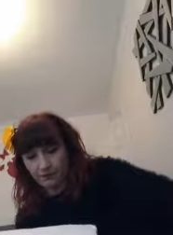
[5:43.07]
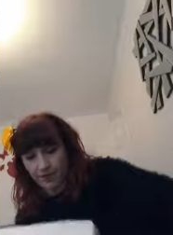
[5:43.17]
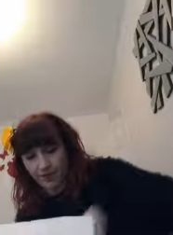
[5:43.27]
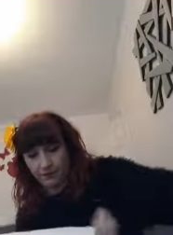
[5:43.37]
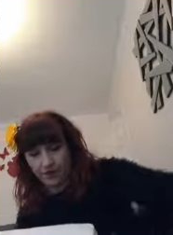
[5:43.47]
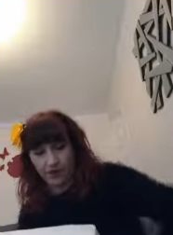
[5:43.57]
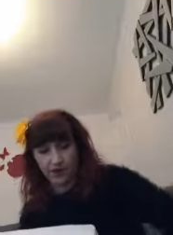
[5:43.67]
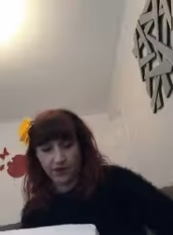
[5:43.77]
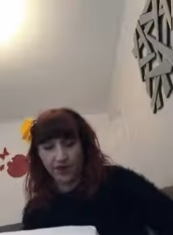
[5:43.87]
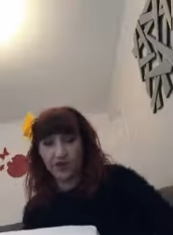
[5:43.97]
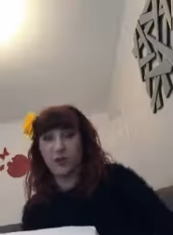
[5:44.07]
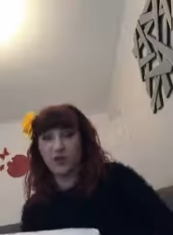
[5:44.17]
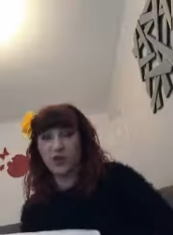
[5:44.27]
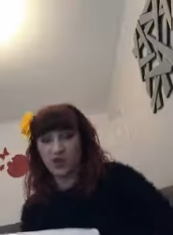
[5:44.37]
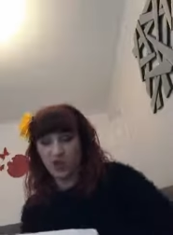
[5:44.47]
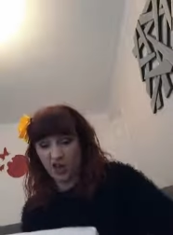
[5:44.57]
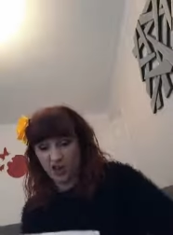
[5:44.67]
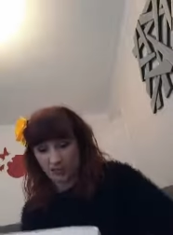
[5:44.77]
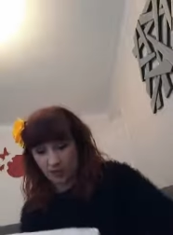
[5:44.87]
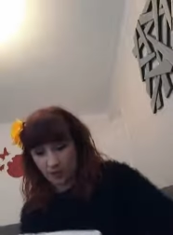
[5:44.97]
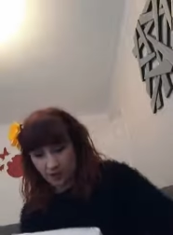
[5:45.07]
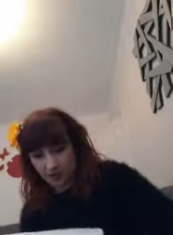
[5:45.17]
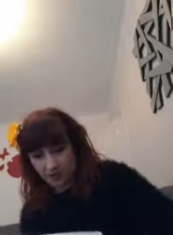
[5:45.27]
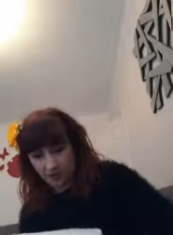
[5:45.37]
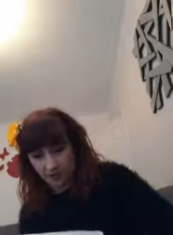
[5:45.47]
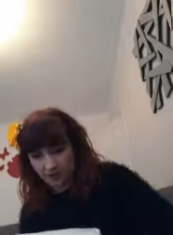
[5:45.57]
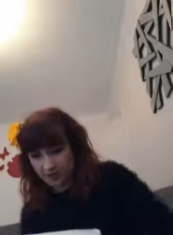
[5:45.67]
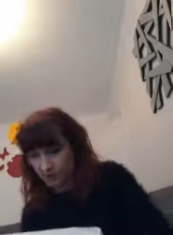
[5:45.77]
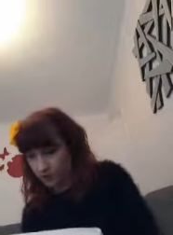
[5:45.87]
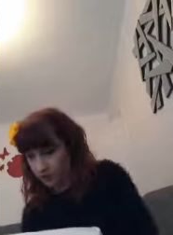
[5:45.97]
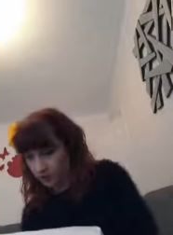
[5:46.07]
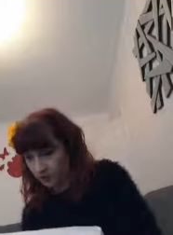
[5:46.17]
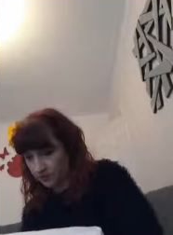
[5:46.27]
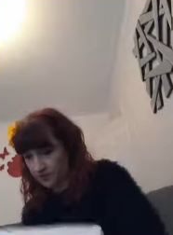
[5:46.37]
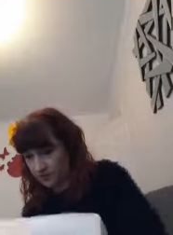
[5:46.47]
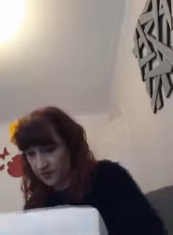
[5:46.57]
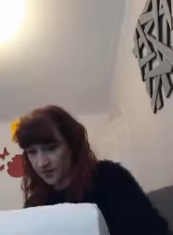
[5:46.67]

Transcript: Yep, this is really nice. I'm just going to try and put it back in because I've opened it upside